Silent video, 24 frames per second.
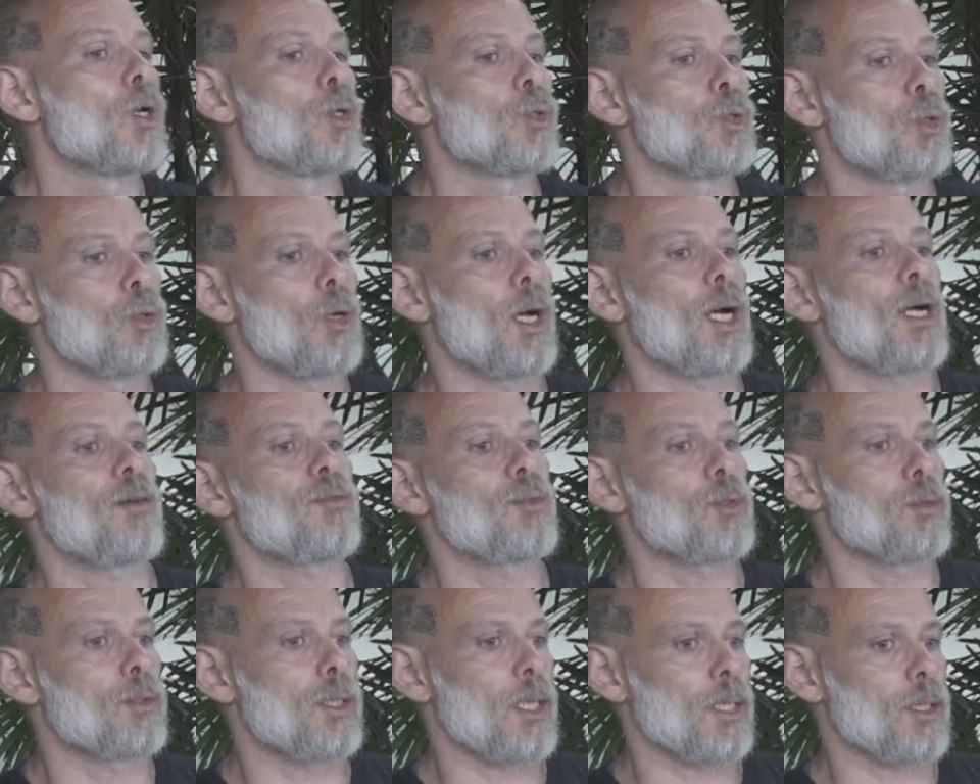you have
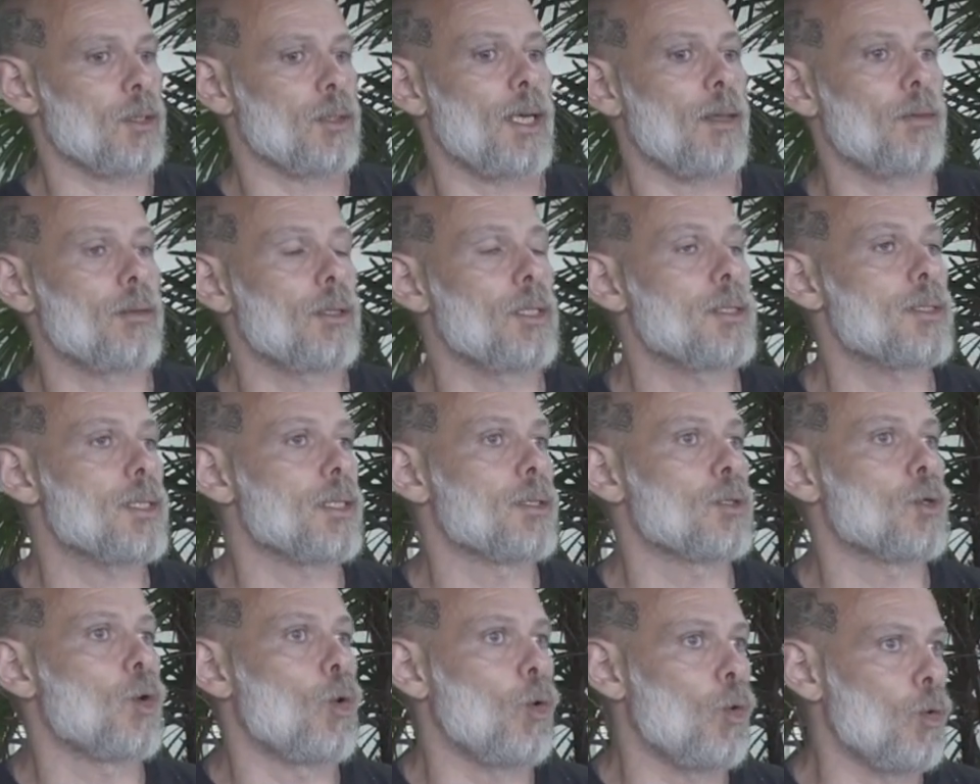to take an athlete
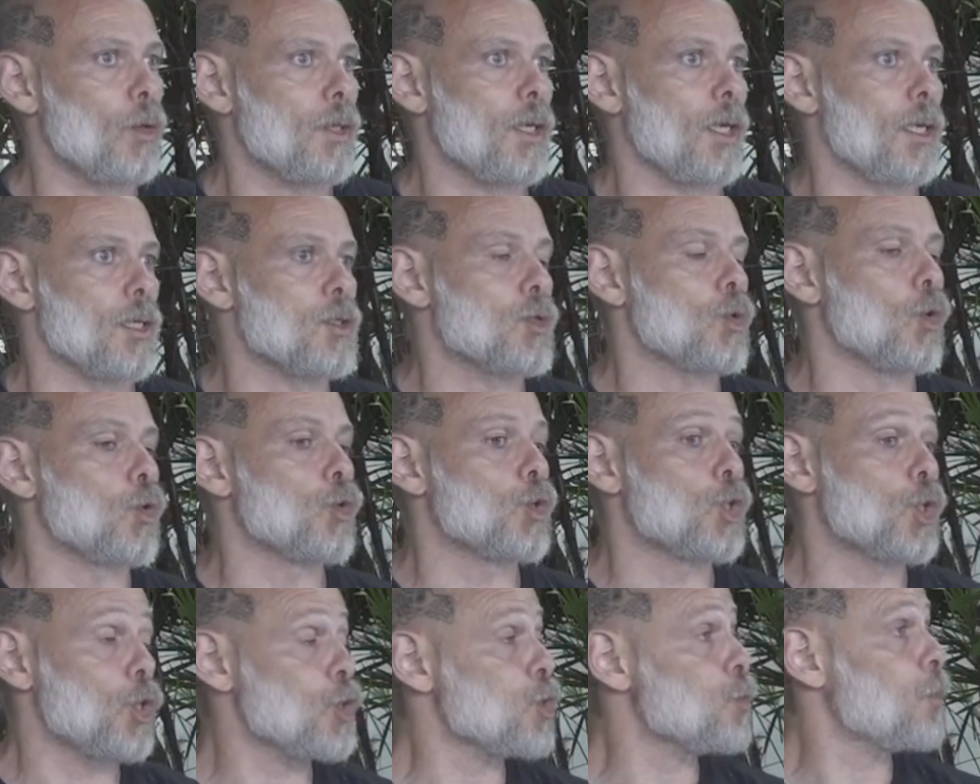and go, okay, so
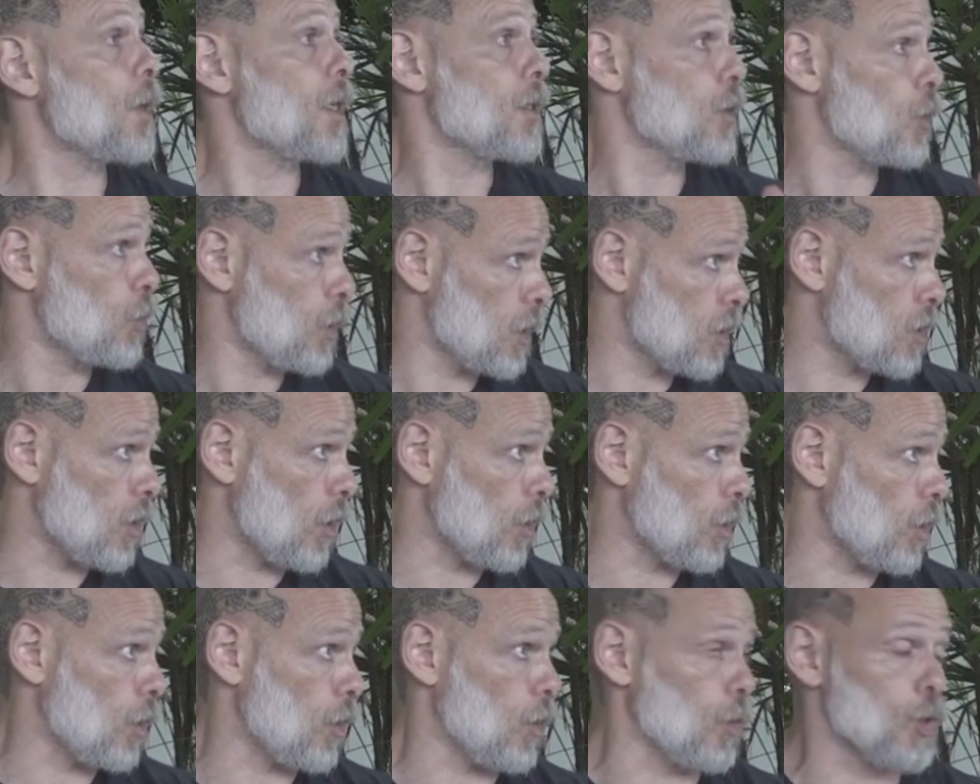just by doing
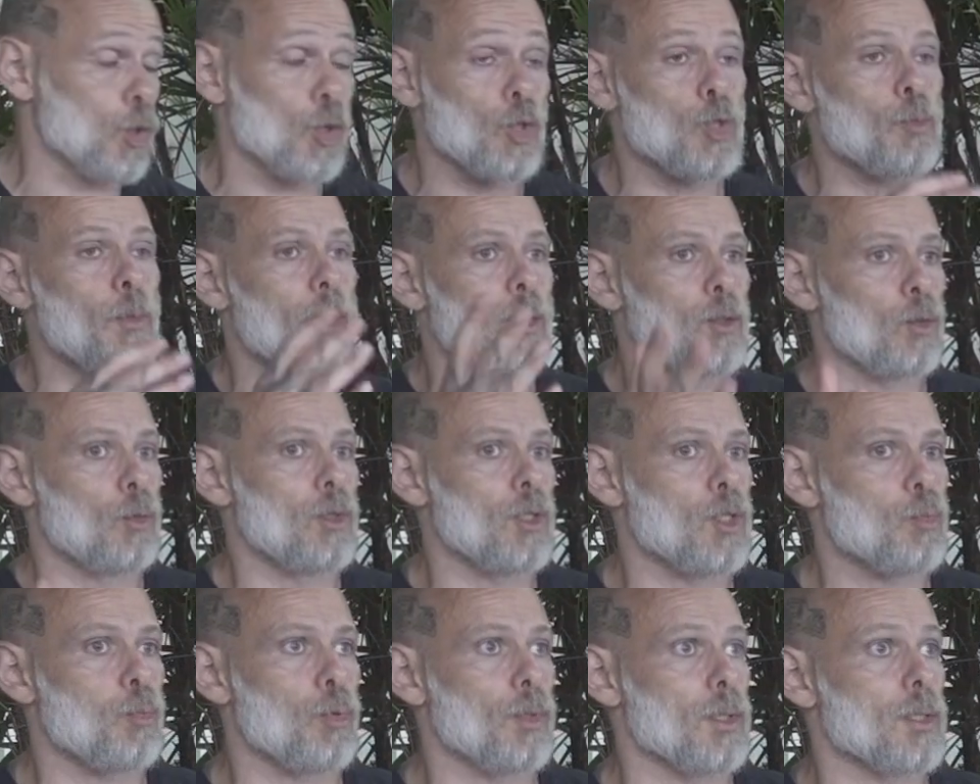soccer, or just by doing
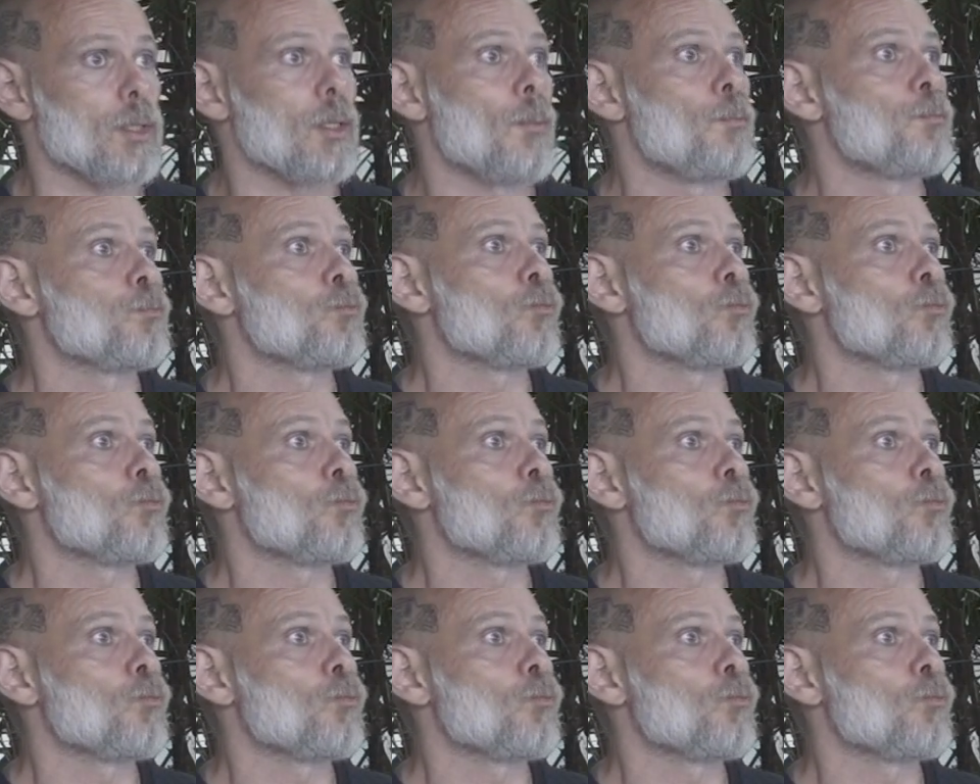sprints,